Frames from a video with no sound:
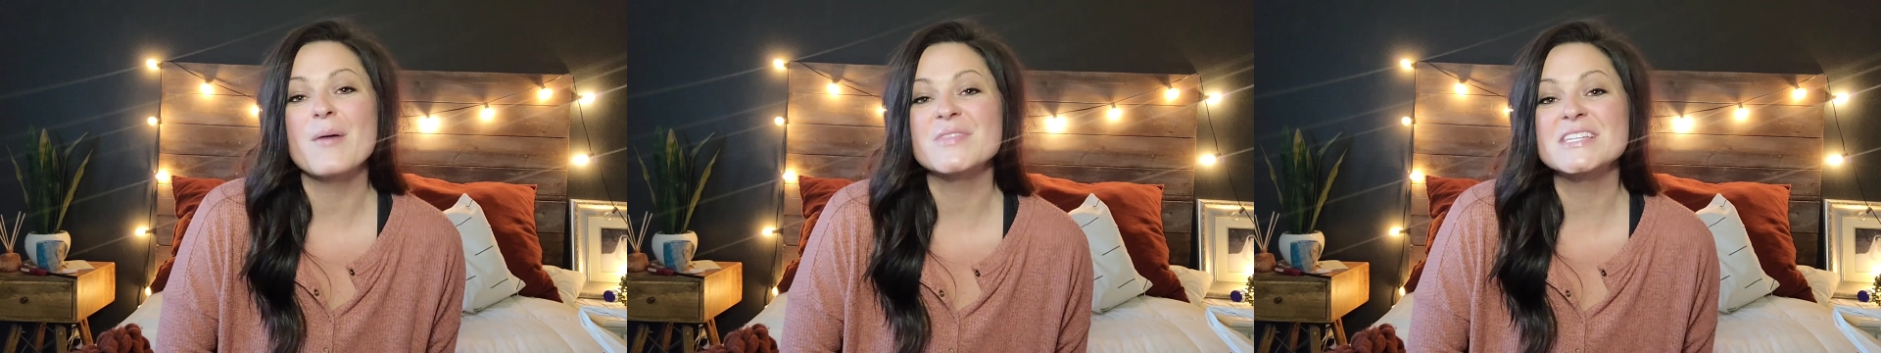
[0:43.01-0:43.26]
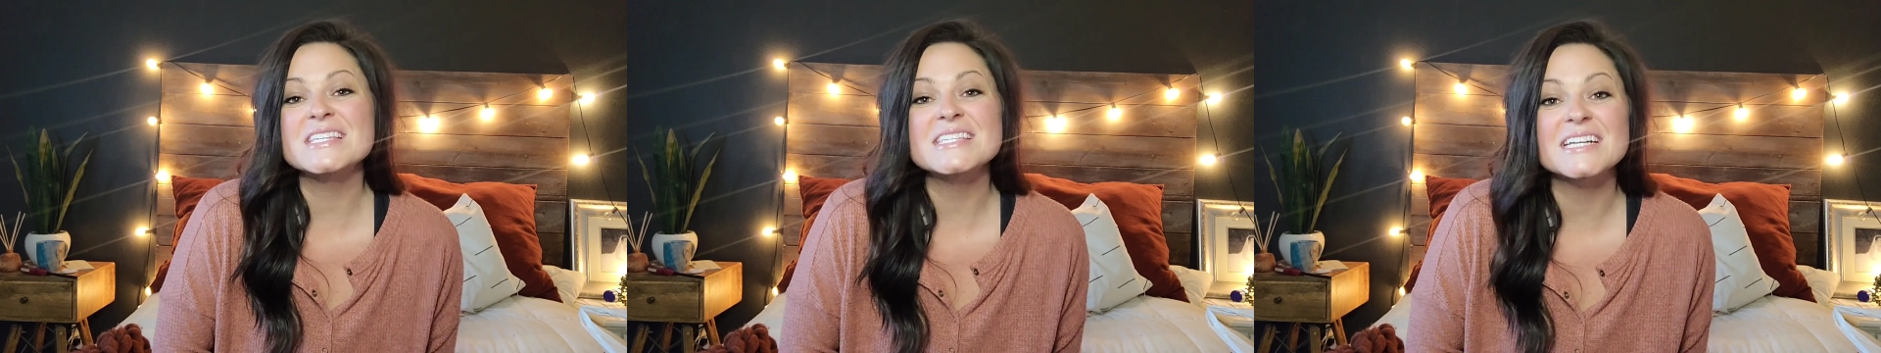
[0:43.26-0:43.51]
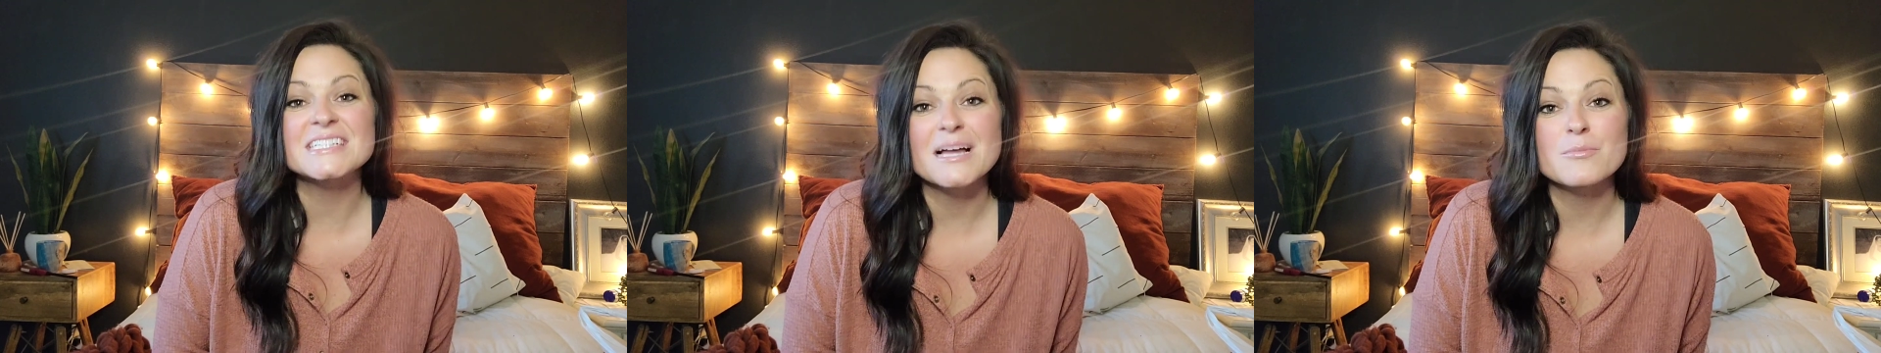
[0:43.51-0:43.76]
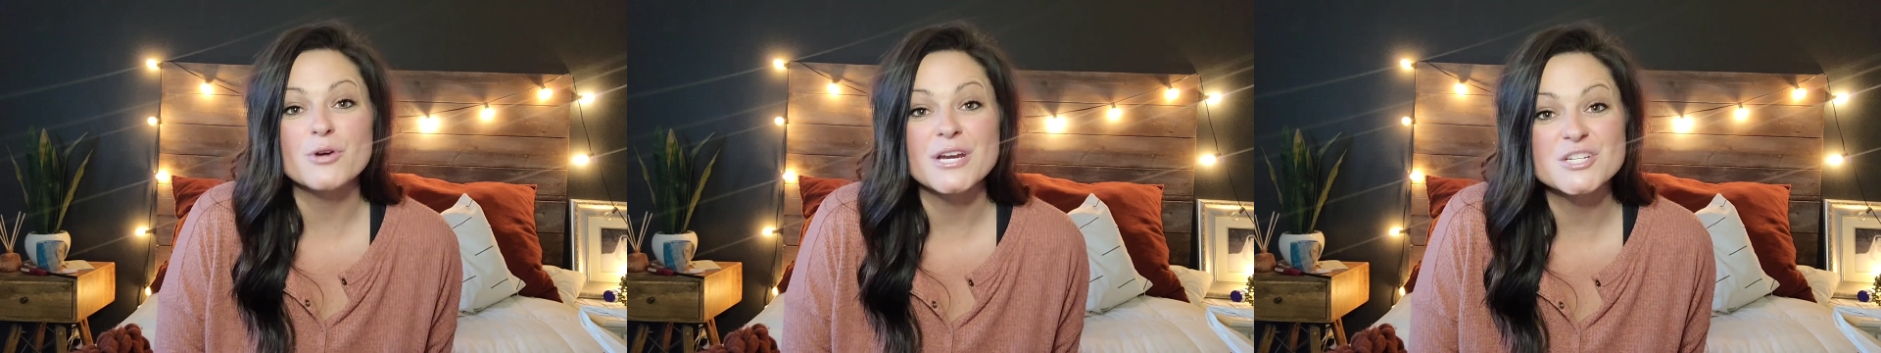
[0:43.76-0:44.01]
This is a
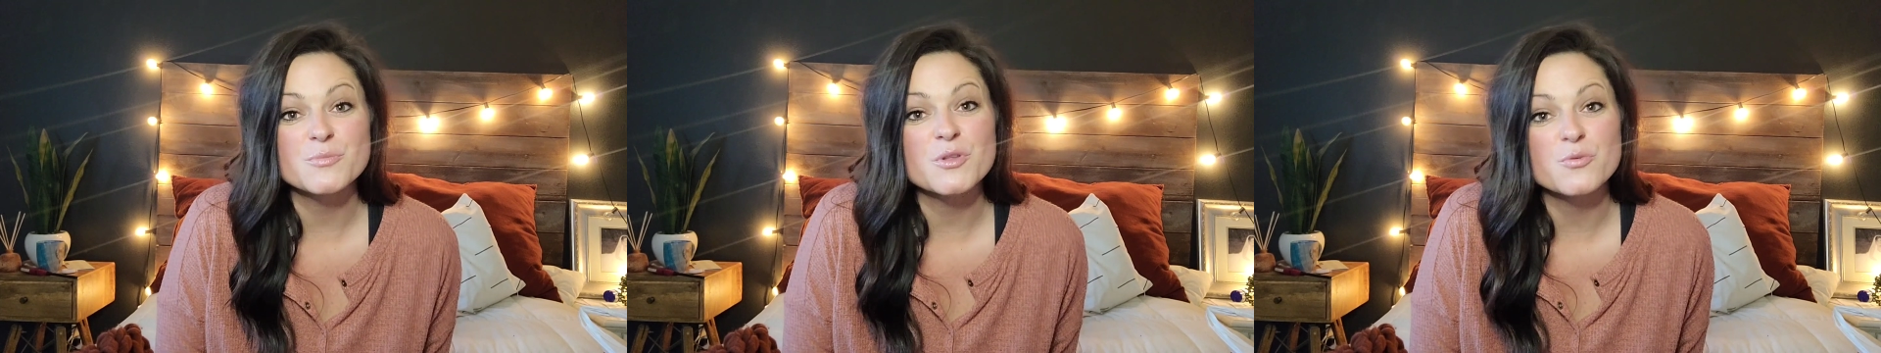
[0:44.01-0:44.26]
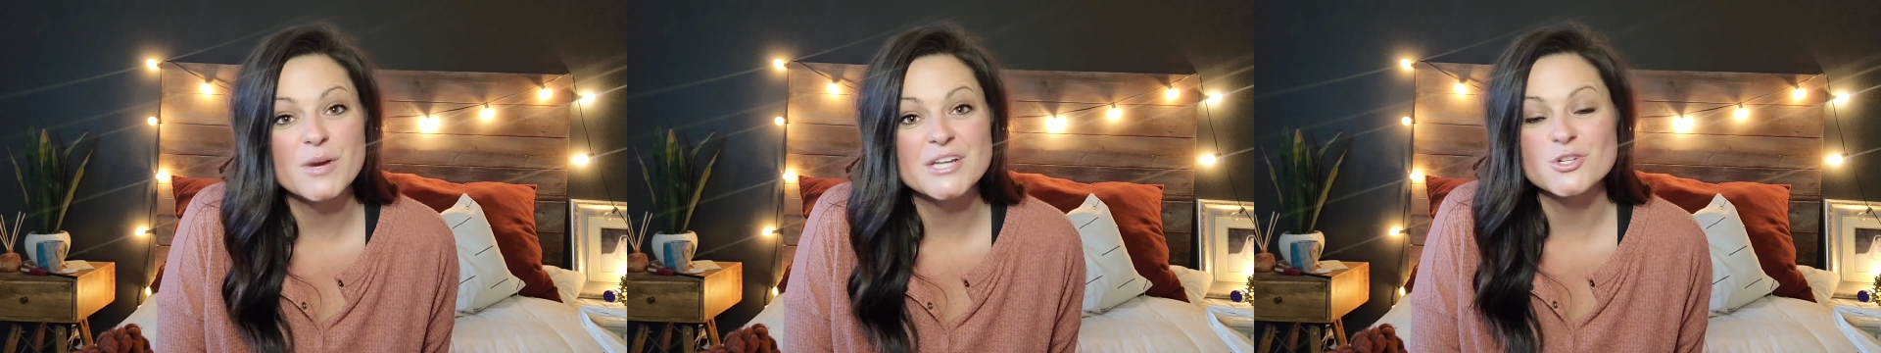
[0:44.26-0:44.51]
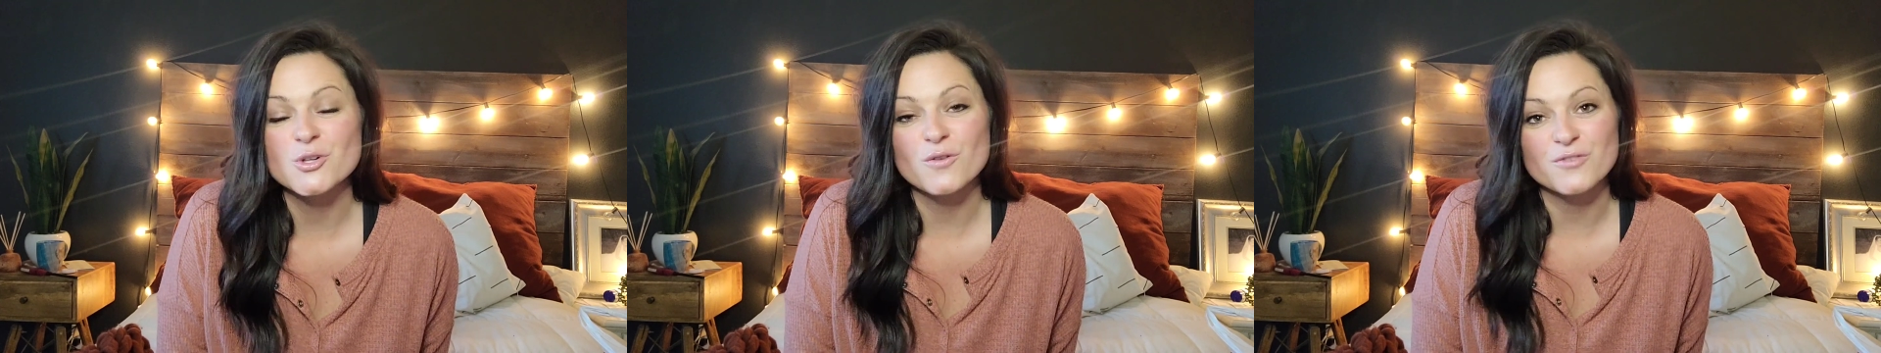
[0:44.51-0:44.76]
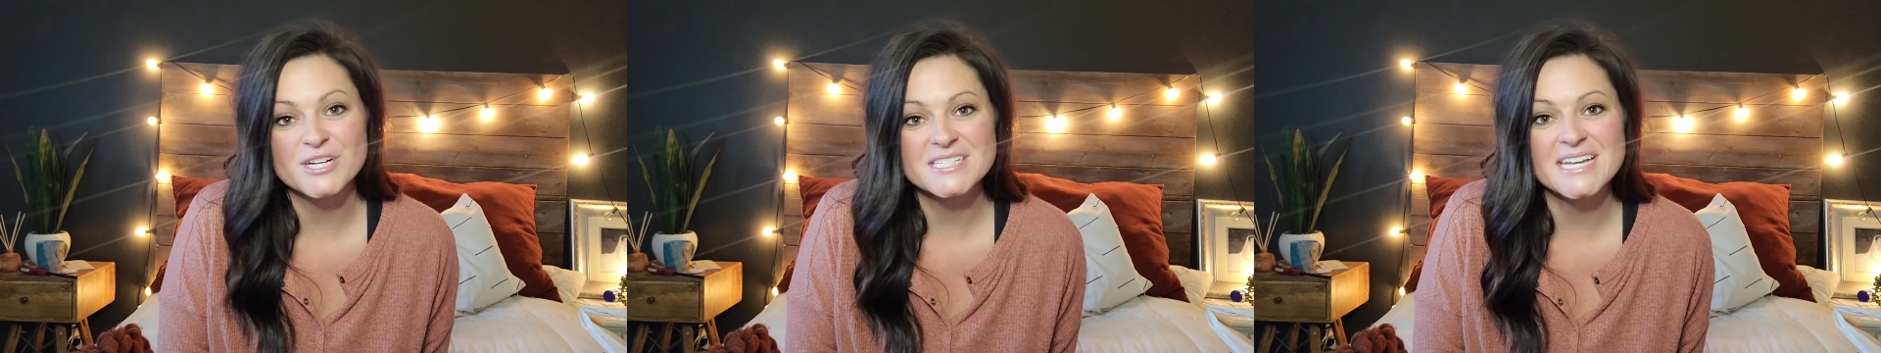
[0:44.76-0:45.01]
collaboration with Rachel
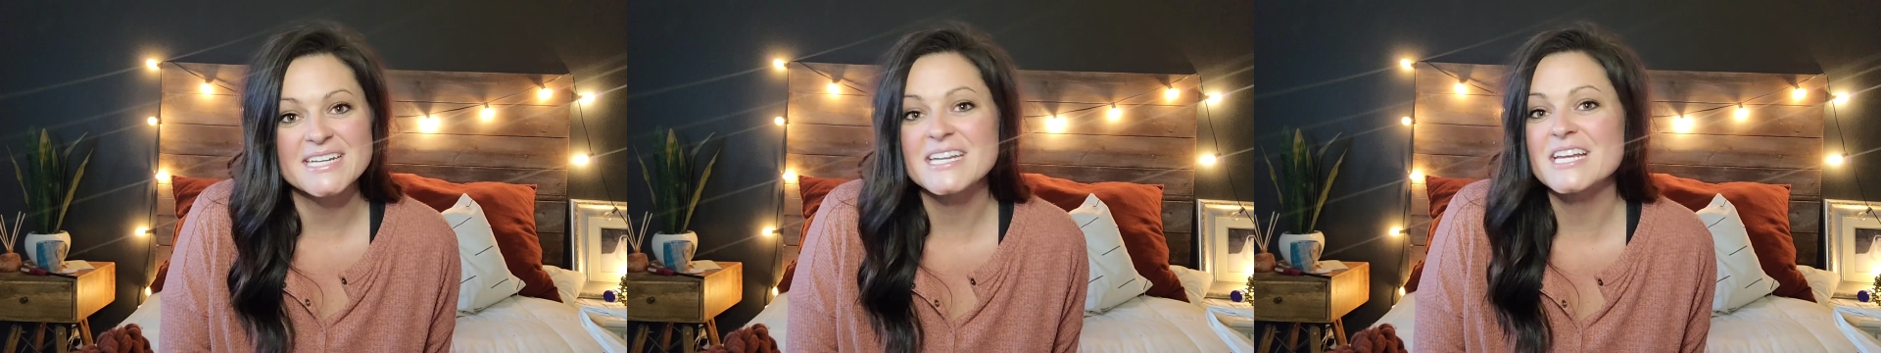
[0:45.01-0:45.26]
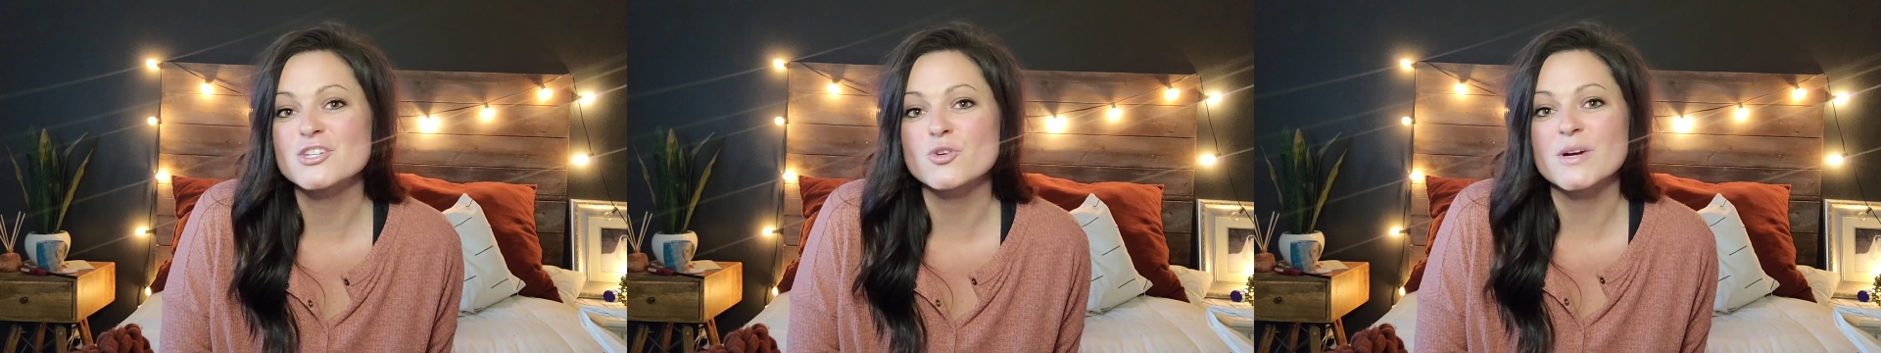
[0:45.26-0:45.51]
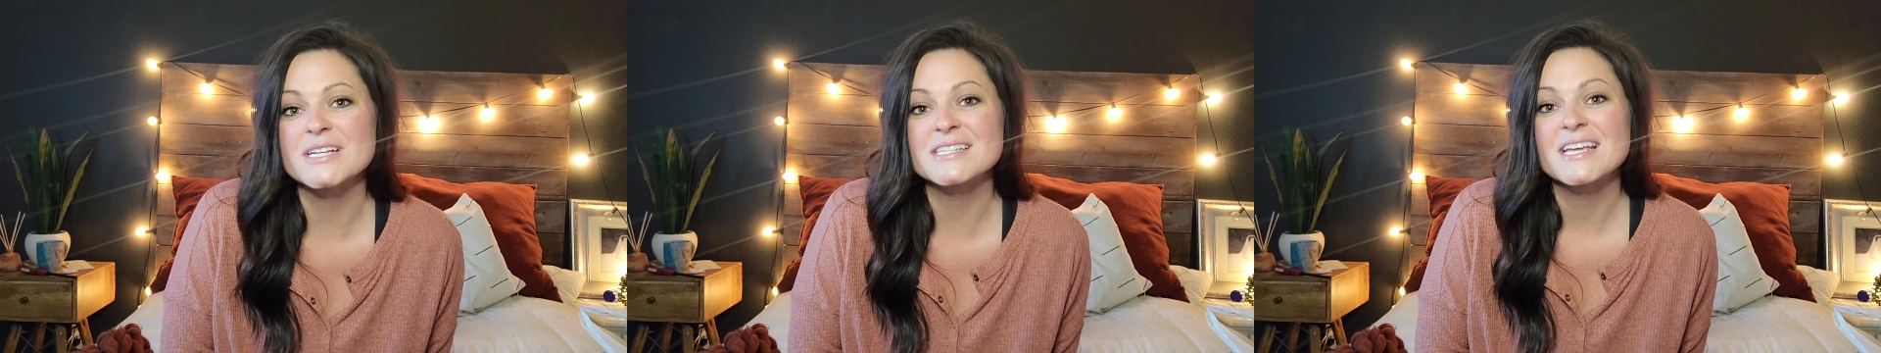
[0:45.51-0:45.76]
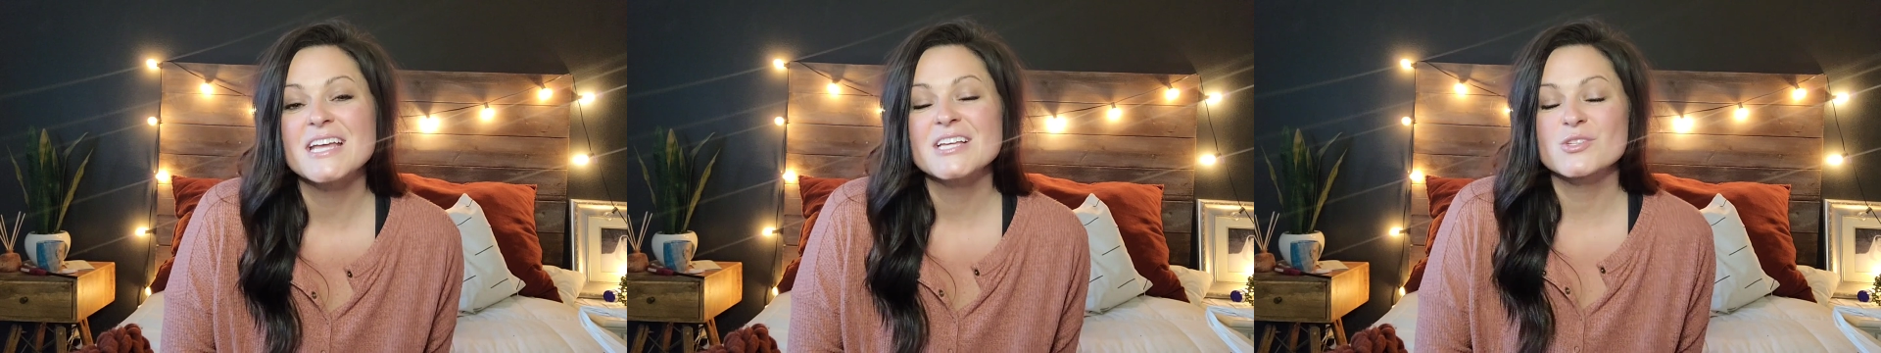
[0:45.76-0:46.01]
over at Day to Day Joys.